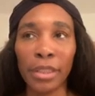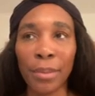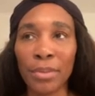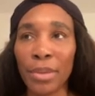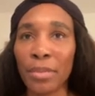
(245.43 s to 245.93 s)

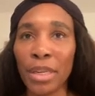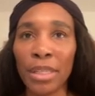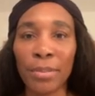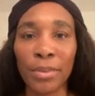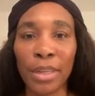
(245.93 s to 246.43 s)
Something
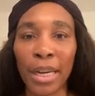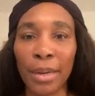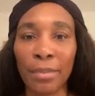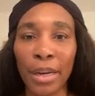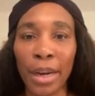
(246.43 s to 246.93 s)
simple
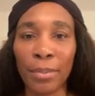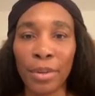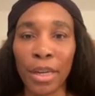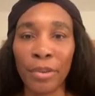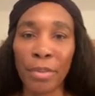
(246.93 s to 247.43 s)
like being
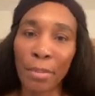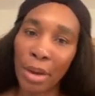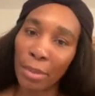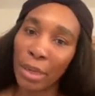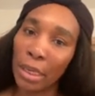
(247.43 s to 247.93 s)
able to give my
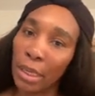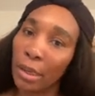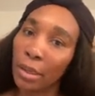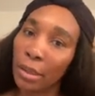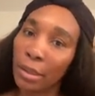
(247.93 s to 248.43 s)
mom a
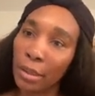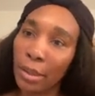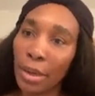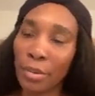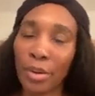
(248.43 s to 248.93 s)
hug,
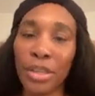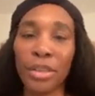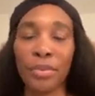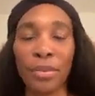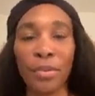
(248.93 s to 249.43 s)

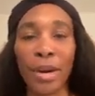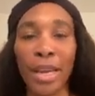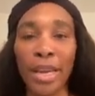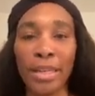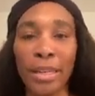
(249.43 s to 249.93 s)
which for a
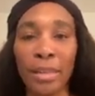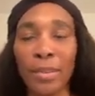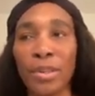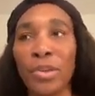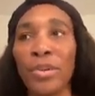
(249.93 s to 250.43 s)
while I didn't,
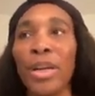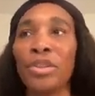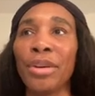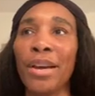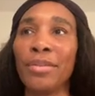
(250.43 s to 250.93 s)
especially when I
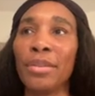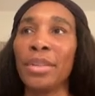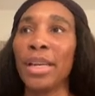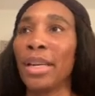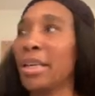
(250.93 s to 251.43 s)

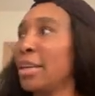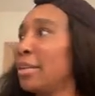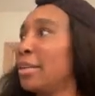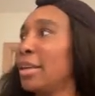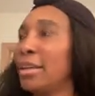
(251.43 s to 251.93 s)
traveled, and I
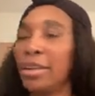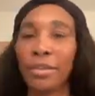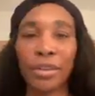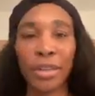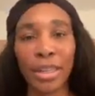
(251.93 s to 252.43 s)
can't like
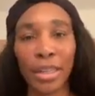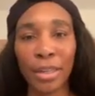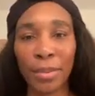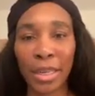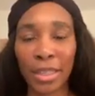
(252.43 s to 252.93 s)
give her a
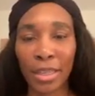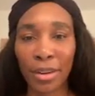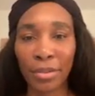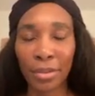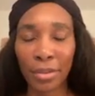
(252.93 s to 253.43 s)
hug because I
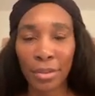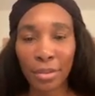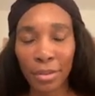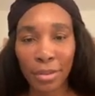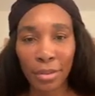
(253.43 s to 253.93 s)
don't
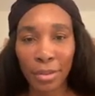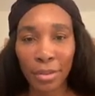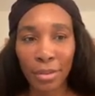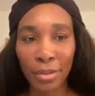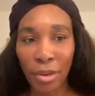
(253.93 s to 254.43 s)

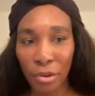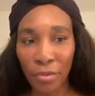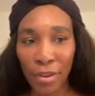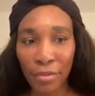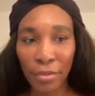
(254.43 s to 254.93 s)
know
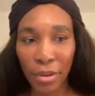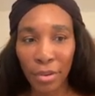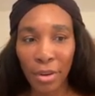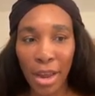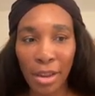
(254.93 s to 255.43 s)
if I've
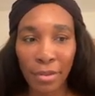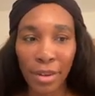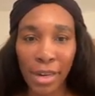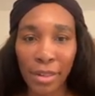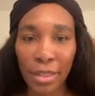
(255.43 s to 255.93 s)
gotten the
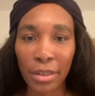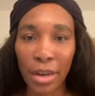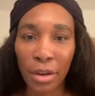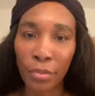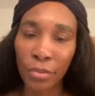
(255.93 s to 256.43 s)
virus or
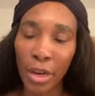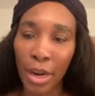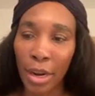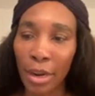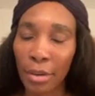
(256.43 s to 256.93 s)
not. Hopefully
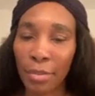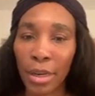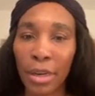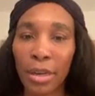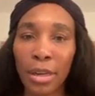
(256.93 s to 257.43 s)
not.
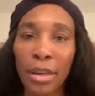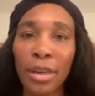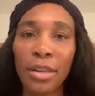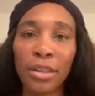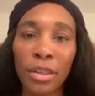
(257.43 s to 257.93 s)
But
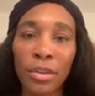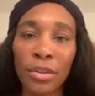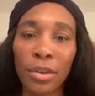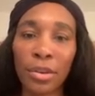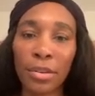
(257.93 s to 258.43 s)
so
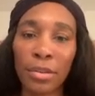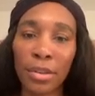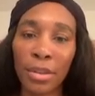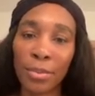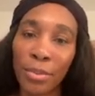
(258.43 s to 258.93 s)
those are
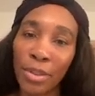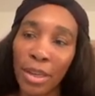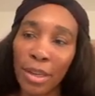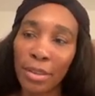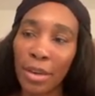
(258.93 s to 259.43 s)
the simple
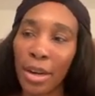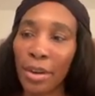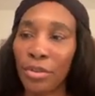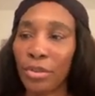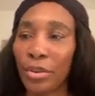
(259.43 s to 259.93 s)
things that I
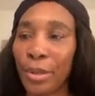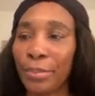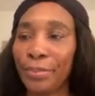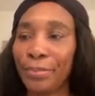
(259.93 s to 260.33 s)
enjoy.